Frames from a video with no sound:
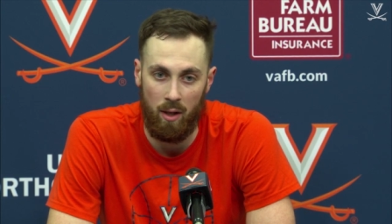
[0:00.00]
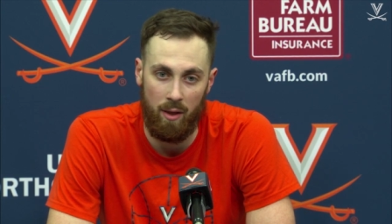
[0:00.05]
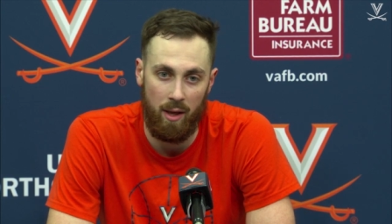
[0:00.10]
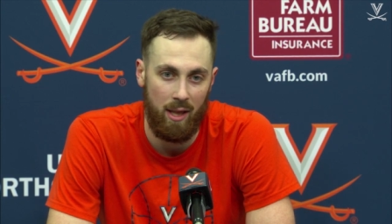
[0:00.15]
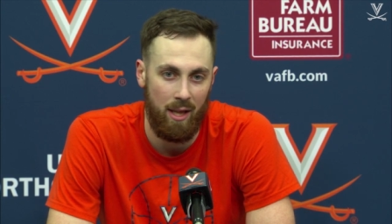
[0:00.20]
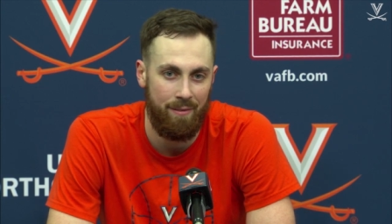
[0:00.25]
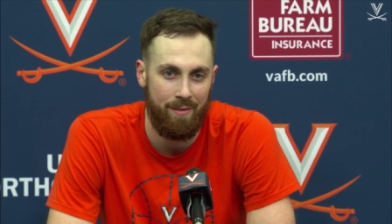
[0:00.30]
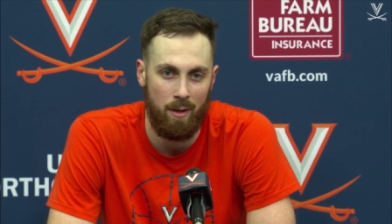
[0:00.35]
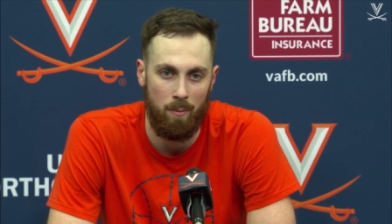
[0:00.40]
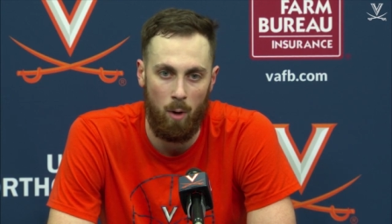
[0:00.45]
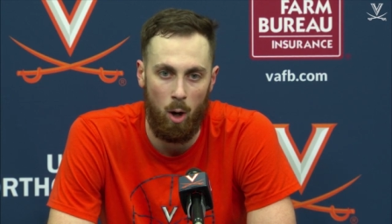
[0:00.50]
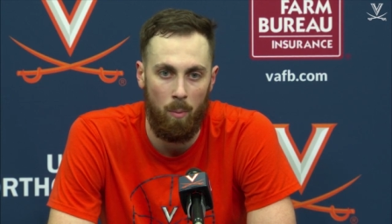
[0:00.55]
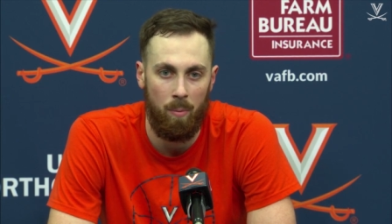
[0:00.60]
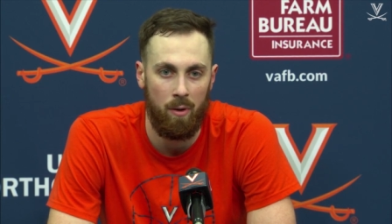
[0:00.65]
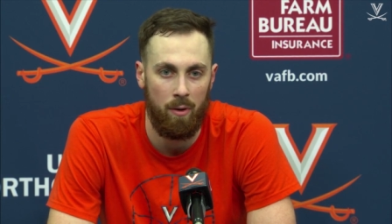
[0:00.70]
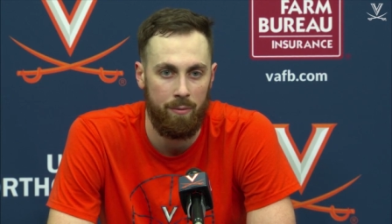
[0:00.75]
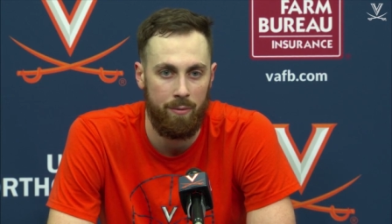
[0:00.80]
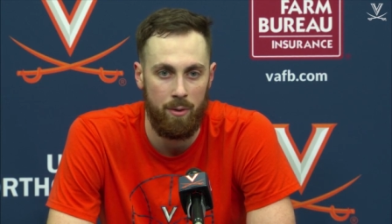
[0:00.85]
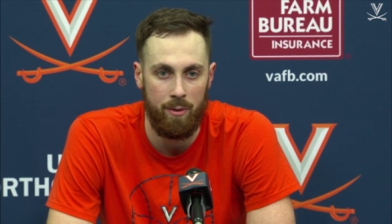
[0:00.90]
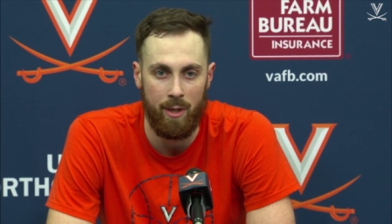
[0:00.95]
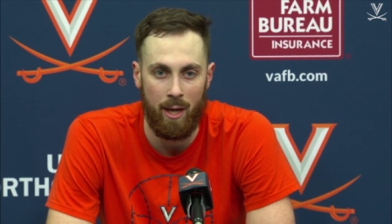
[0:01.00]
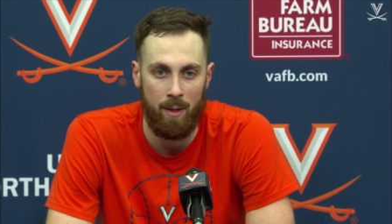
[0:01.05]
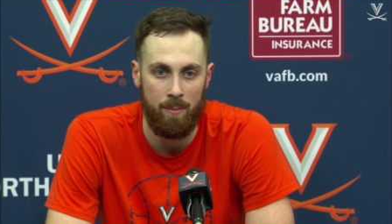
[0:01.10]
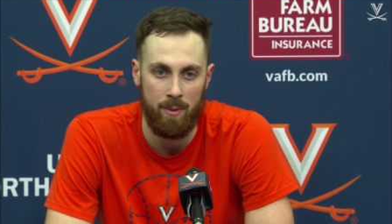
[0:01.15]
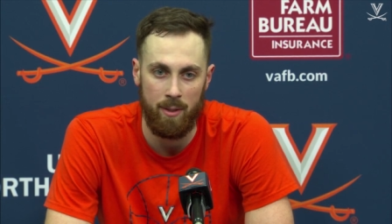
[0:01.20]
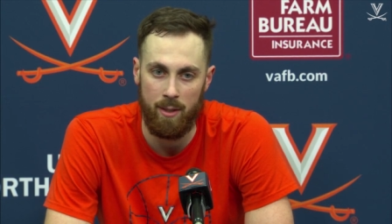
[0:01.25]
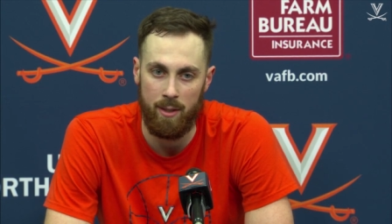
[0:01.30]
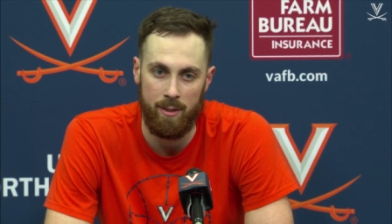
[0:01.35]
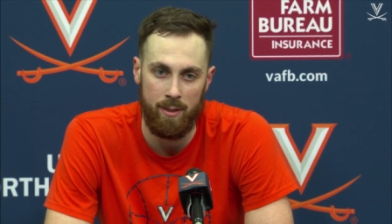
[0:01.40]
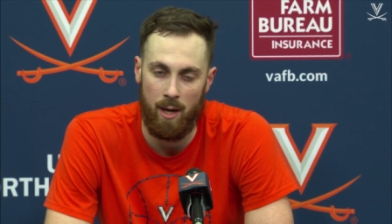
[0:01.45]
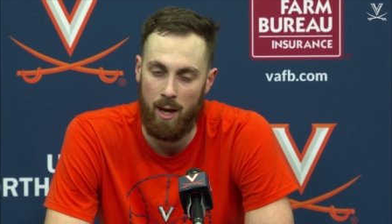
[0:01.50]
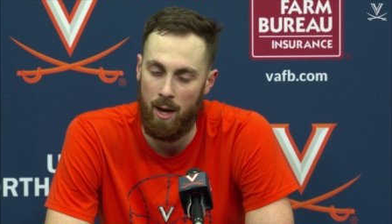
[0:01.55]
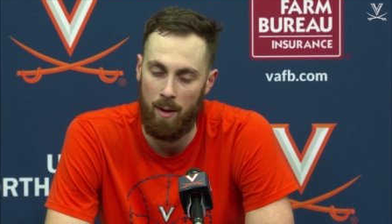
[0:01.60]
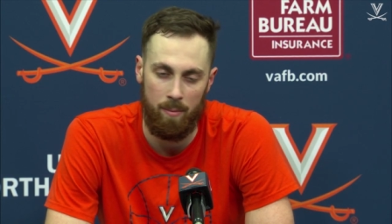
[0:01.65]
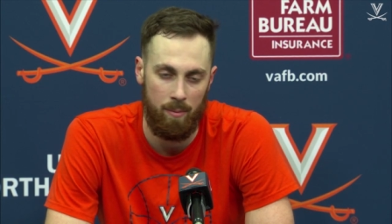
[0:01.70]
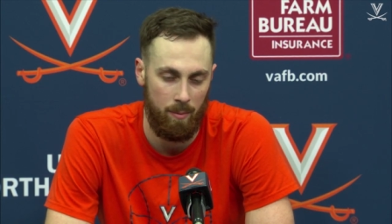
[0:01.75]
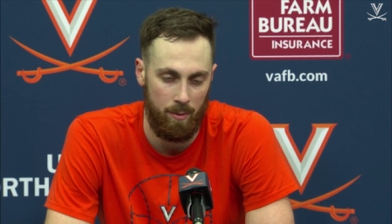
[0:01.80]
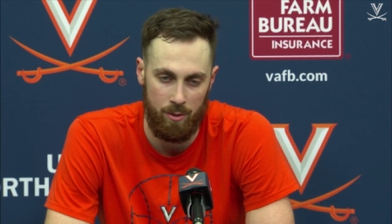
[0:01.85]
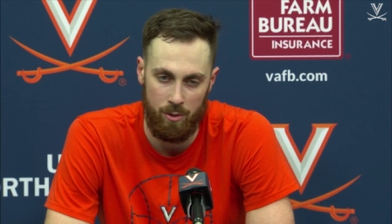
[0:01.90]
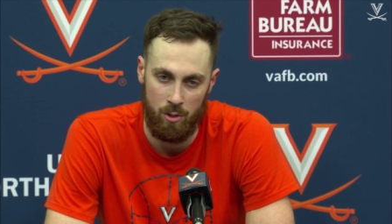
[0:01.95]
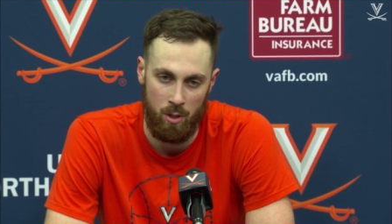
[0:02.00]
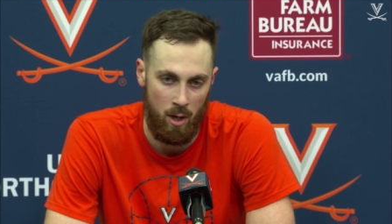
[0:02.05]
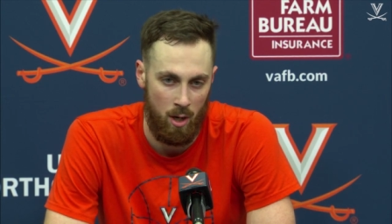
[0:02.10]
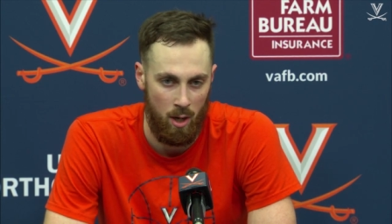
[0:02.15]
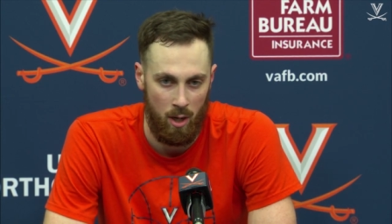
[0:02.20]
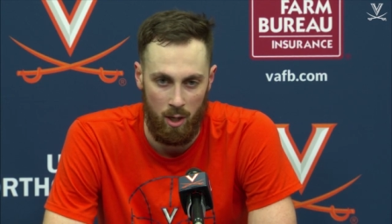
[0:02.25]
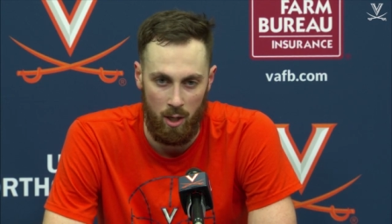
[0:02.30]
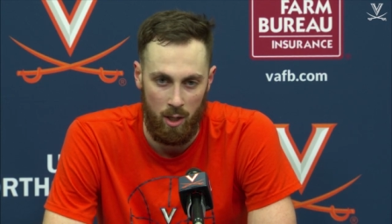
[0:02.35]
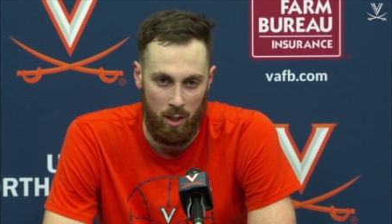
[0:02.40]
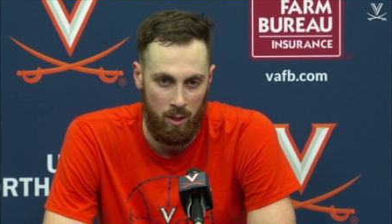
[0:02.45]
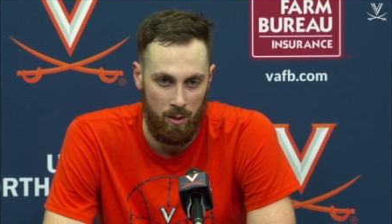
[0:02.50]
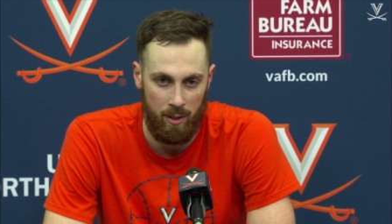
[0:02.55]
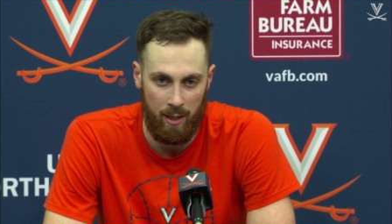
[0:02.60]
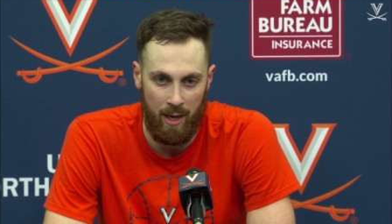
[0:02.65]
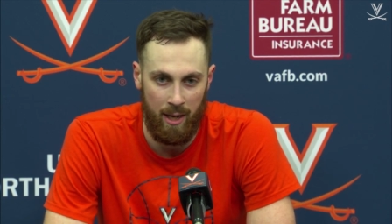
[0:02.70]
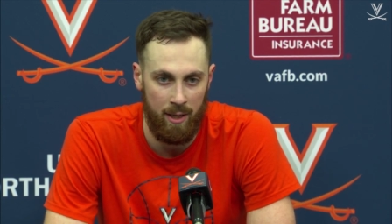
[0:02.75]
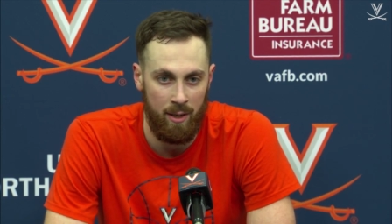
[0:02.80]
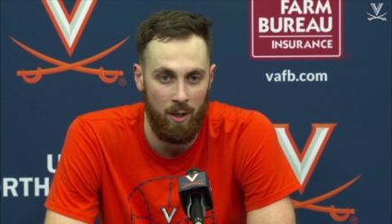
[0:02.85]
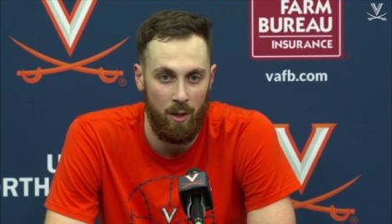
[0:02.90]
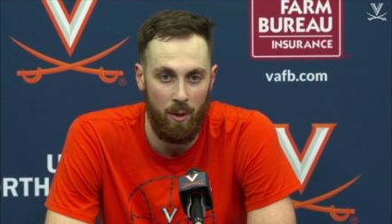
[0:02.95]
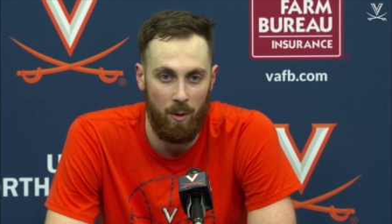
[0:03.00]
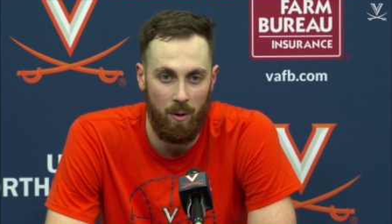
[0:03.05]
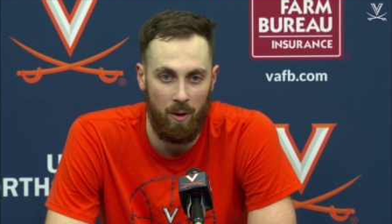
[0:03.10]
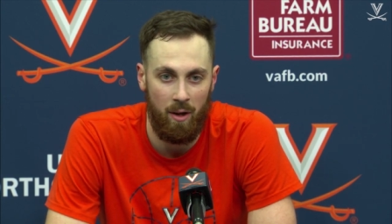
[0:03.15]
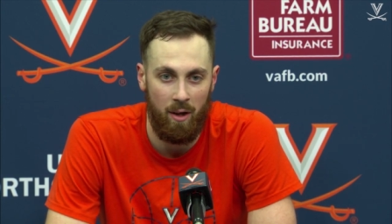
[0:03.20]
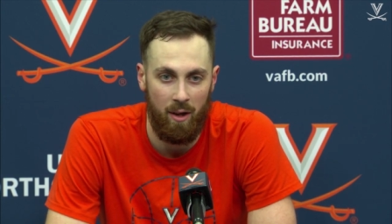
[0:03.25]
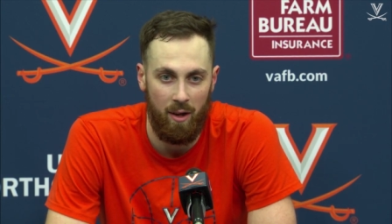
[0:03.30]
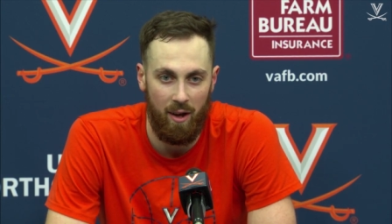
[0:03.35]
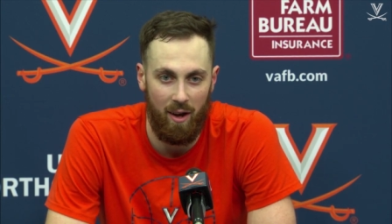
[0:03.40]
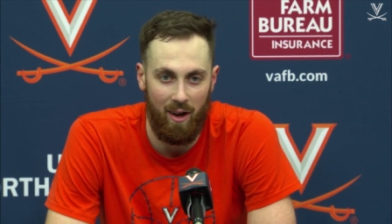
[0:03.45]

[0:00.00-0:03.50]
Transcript: And they left him open a few times at the top, which you can't do.